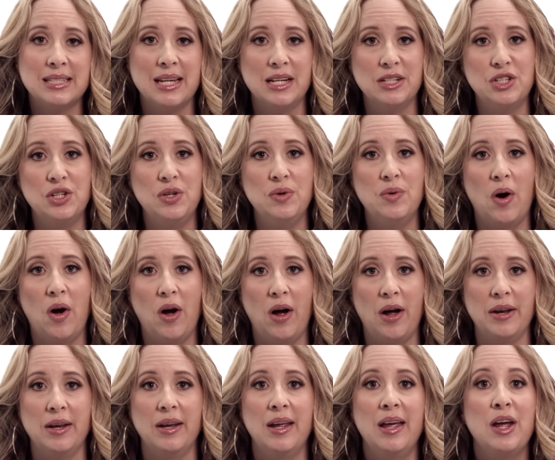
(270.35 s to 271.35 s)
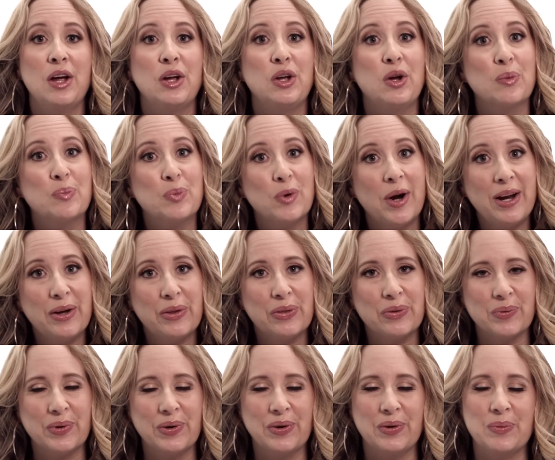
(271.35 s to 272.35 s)
sent you on your
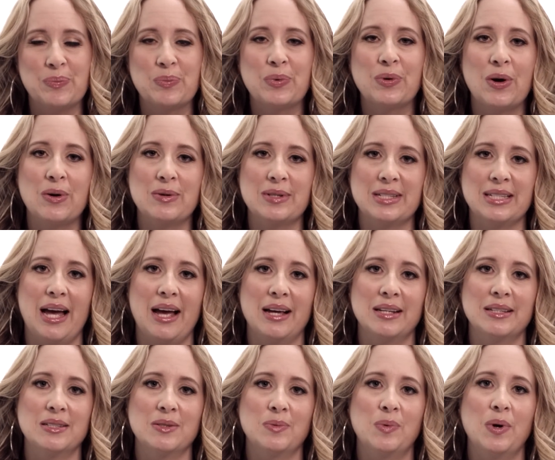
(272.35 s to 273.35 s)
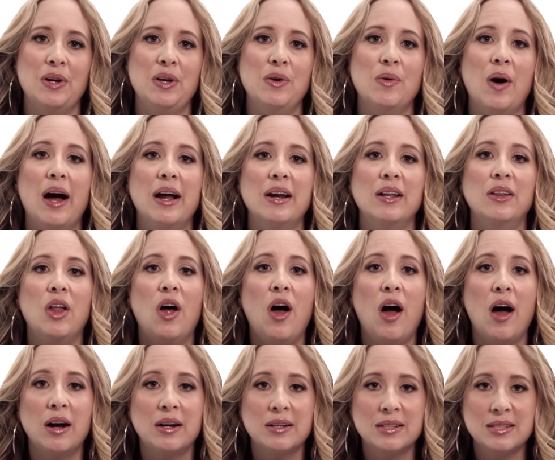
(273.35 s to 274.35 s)
breakthrough process where you
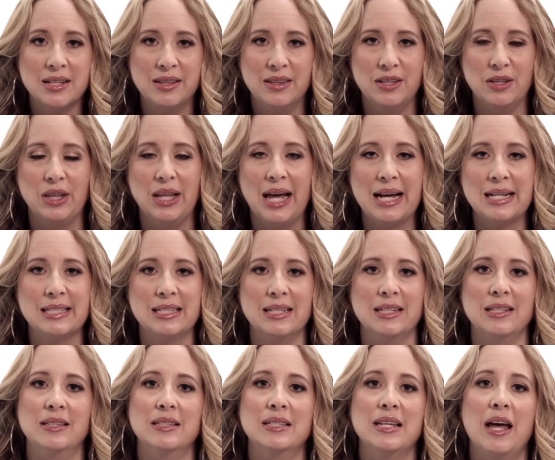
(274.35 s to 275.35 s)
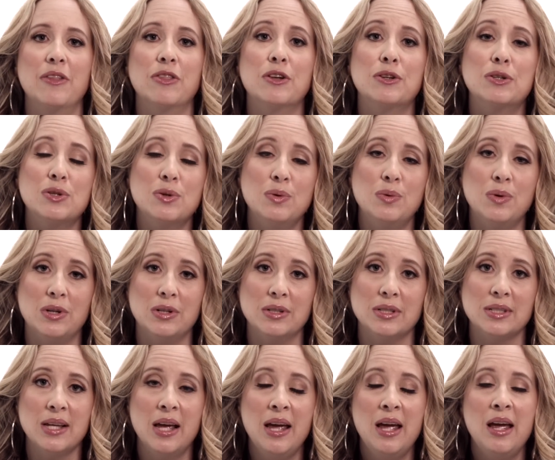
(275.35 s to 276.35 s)
unlocked the lessons and the
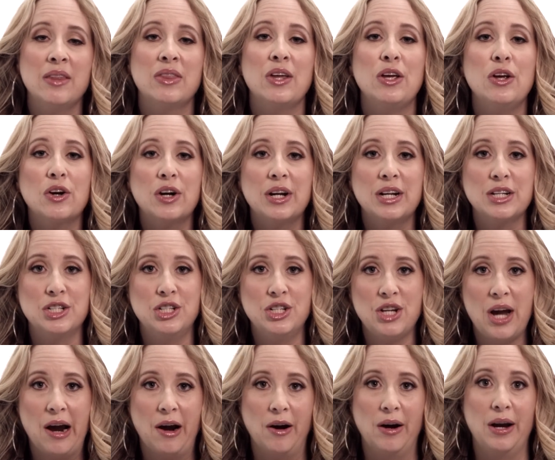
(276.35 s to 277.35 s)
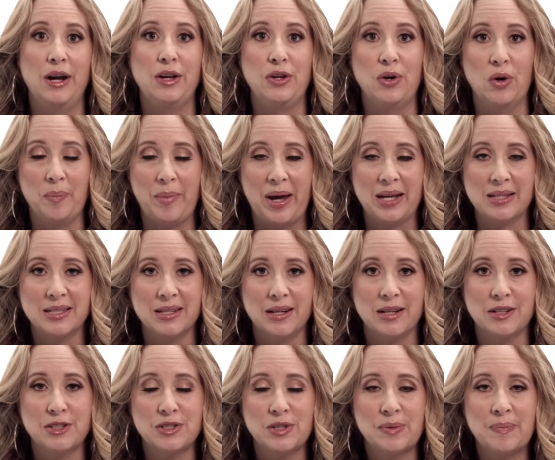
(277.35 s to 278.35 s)
tools that you're gonna share in your
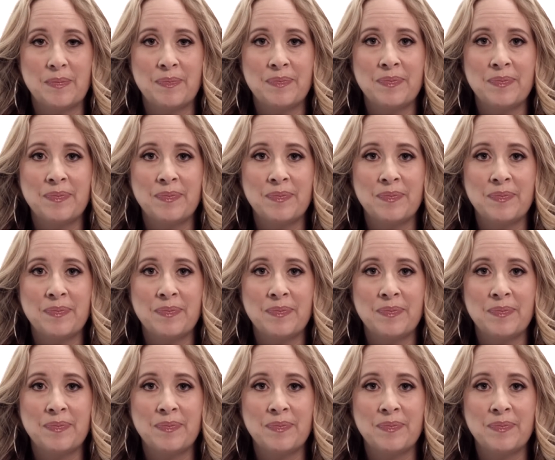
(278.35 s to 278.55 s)
message.